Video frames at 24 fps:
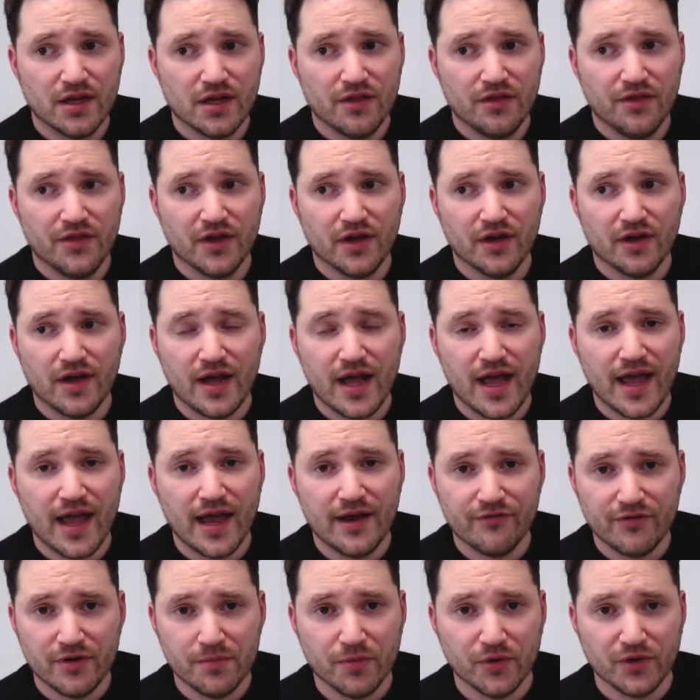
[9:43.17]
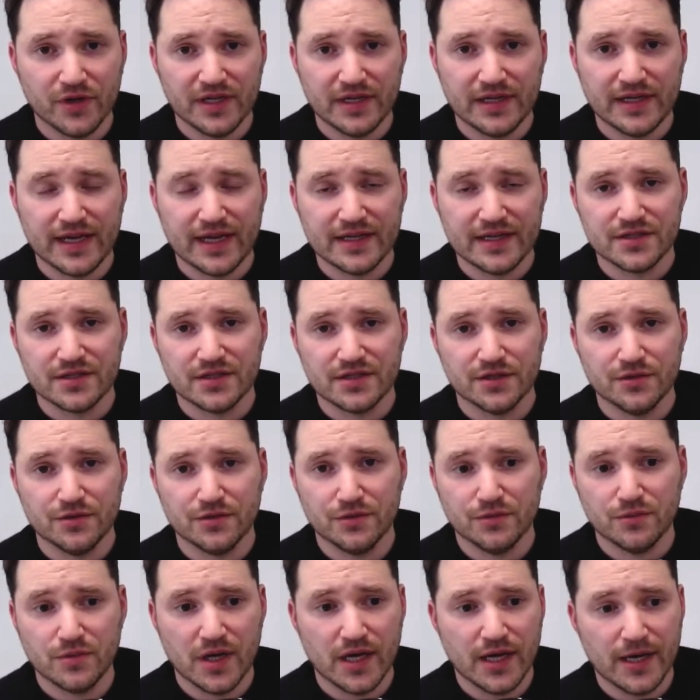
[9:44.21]
that everybody gets
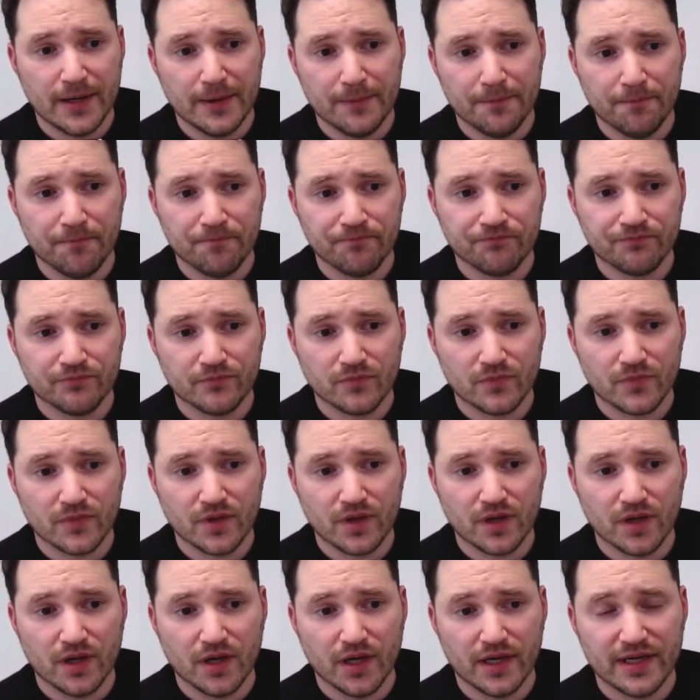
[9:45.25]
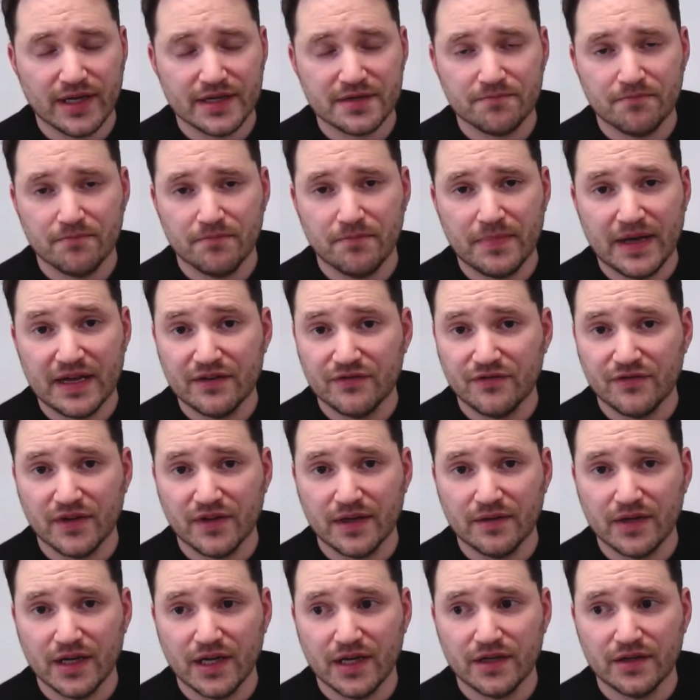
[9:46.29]
to, I guess, benefit
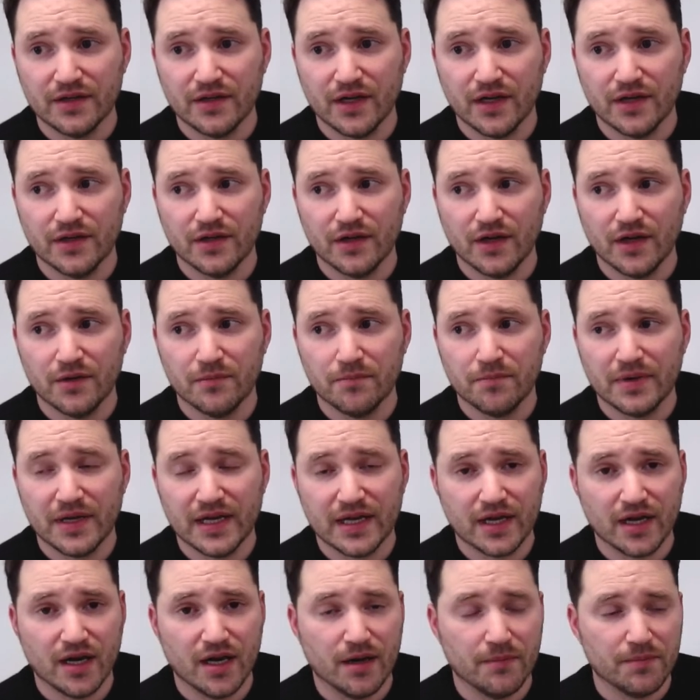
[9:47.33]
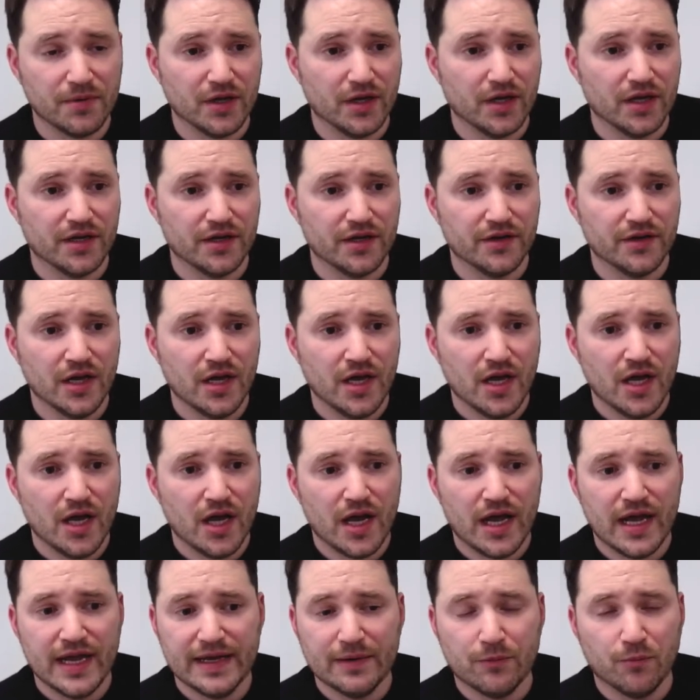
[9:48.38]
and pick up. And
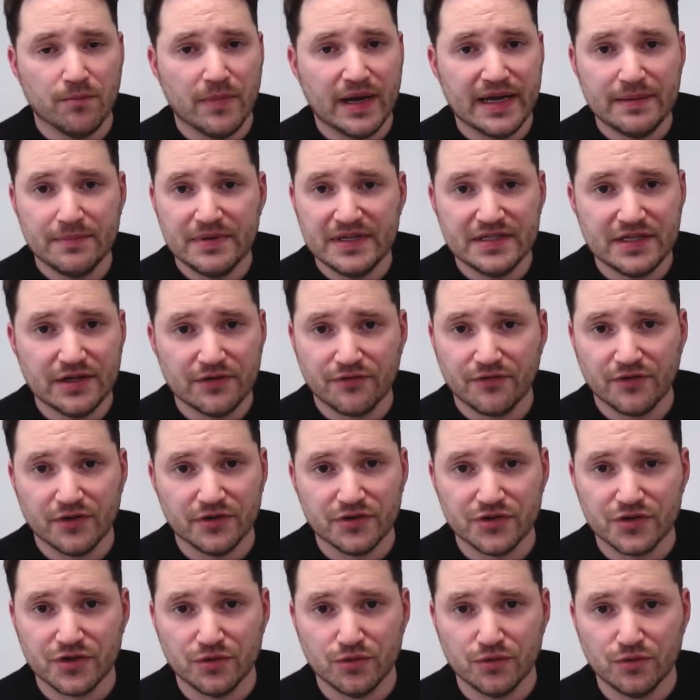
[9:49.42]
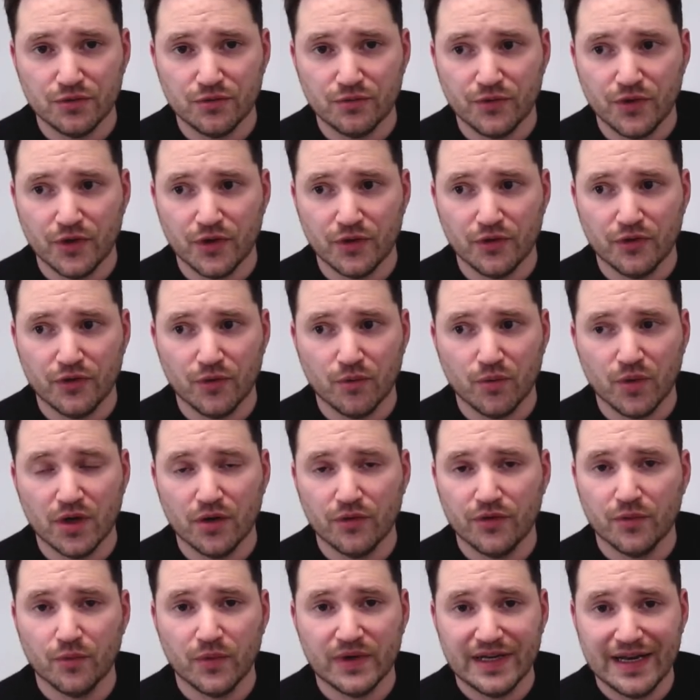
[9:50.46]
it may be different to the world
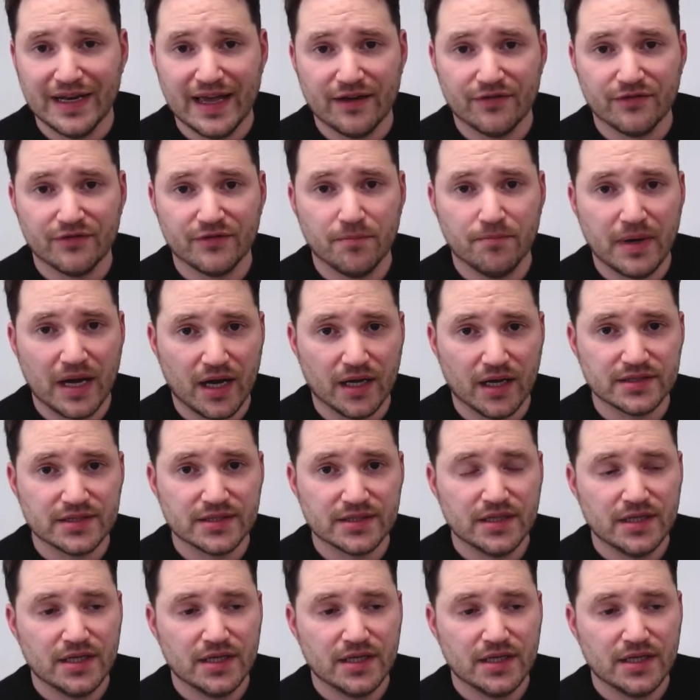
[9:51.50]
that we left, but